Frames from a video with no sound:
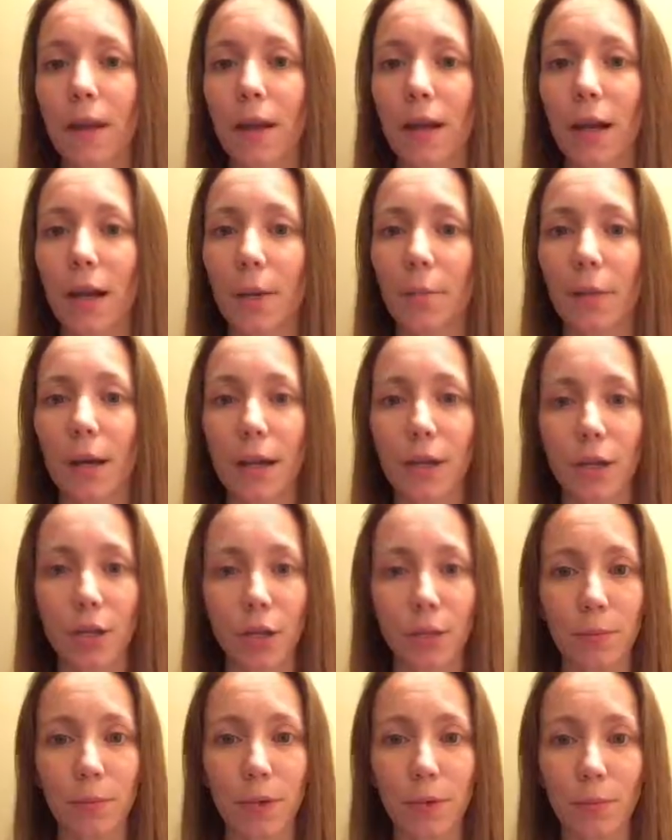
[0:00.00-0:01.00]
Um, it
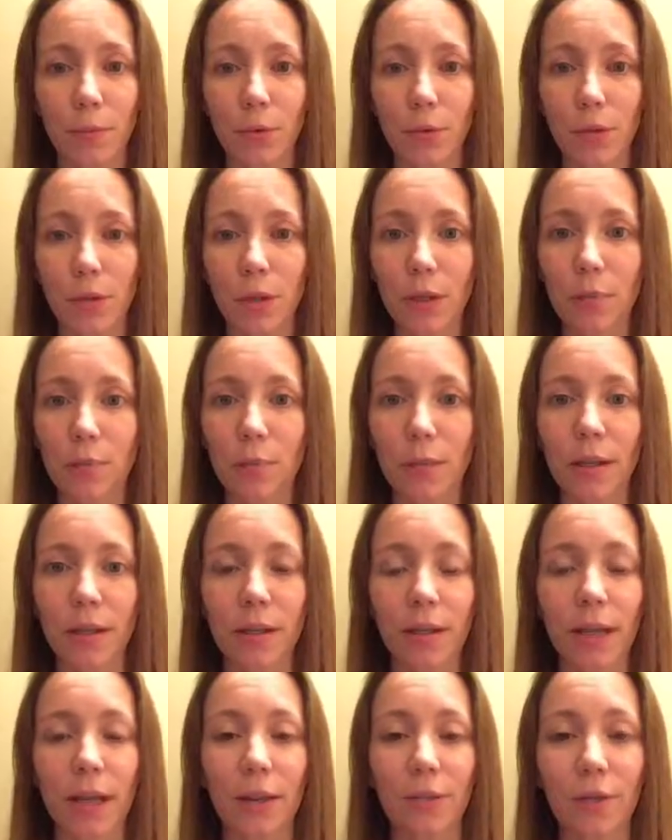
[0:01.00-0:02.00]
could be more,
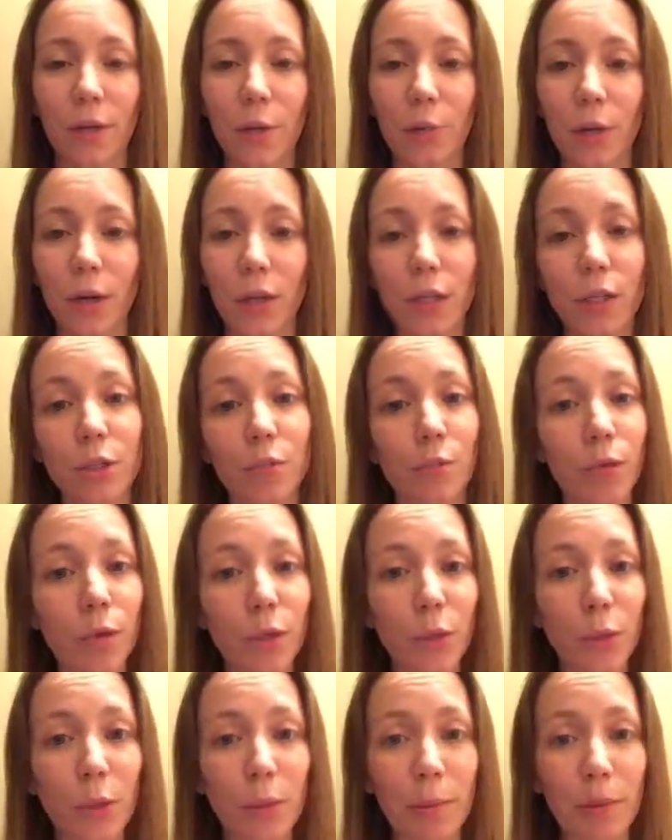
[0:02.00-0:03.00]
but if you want to do more
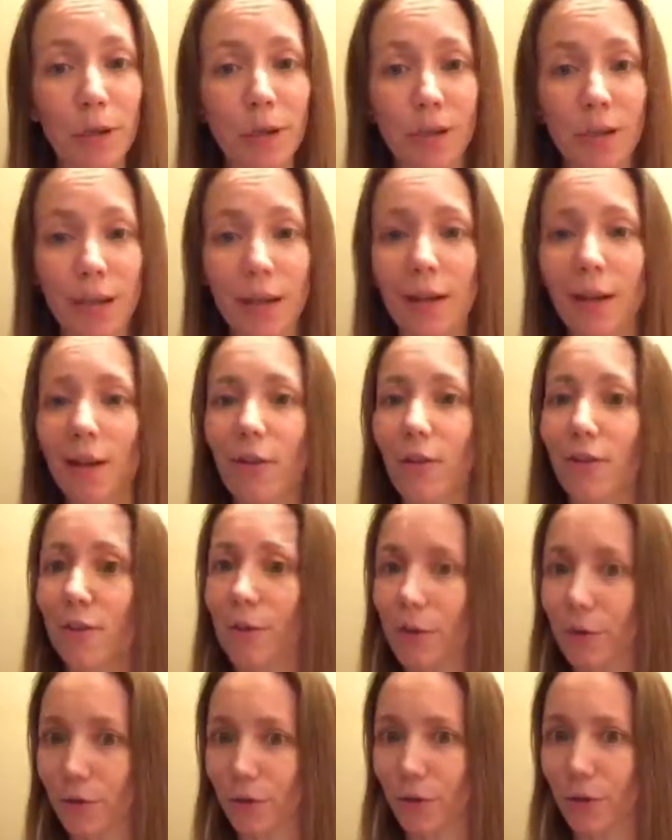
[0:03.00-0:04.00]
than one person,
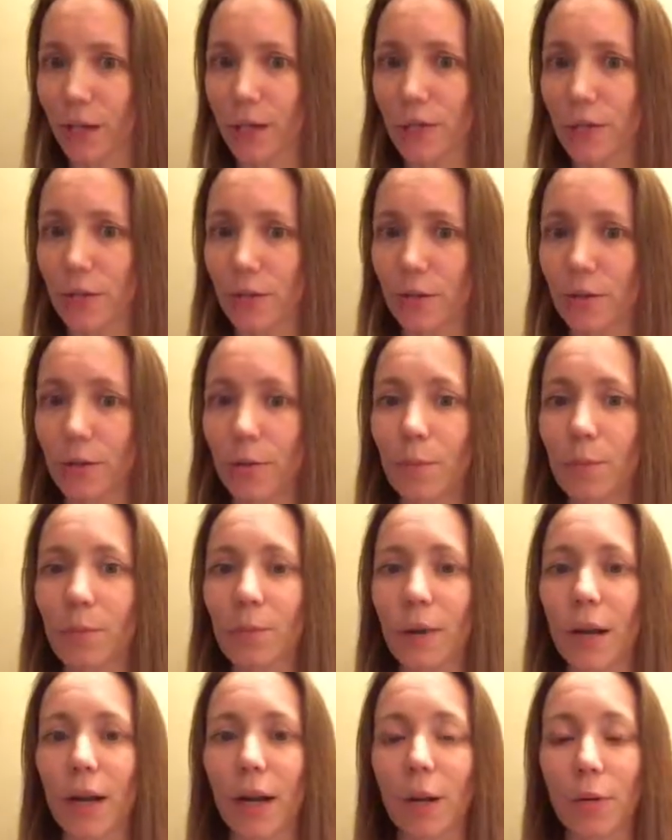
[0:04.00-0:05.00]
feel free to,
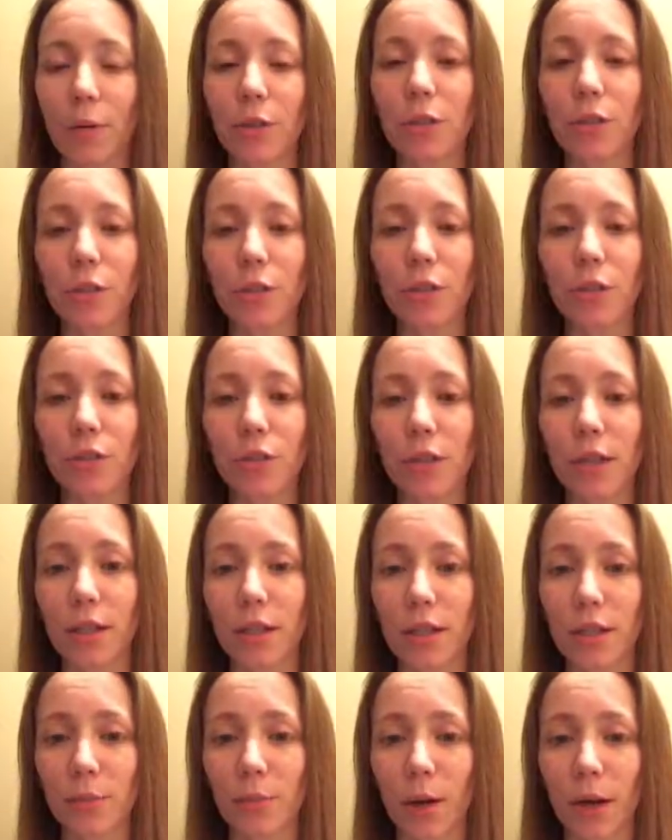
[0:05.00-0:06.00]
but I want you to choose at
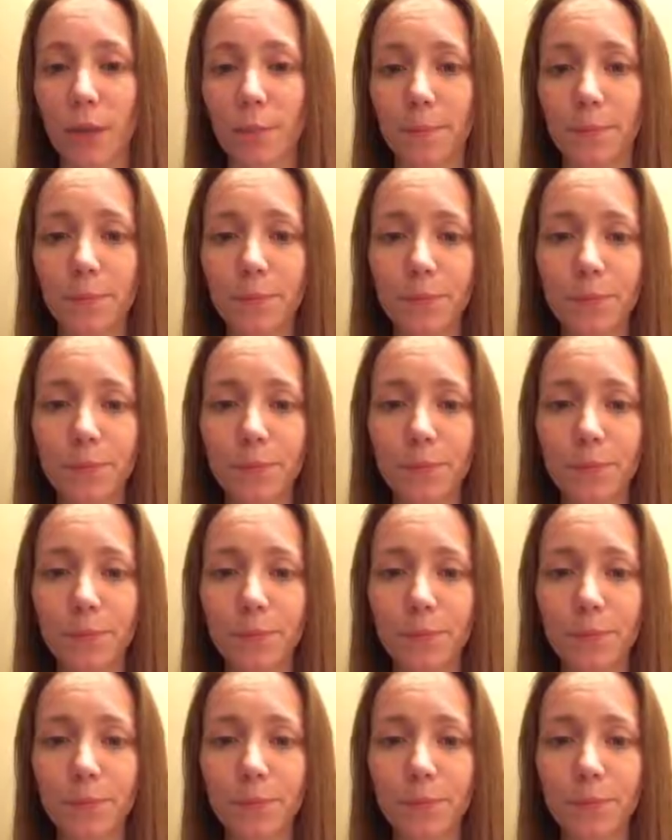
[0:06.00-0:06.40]
least one.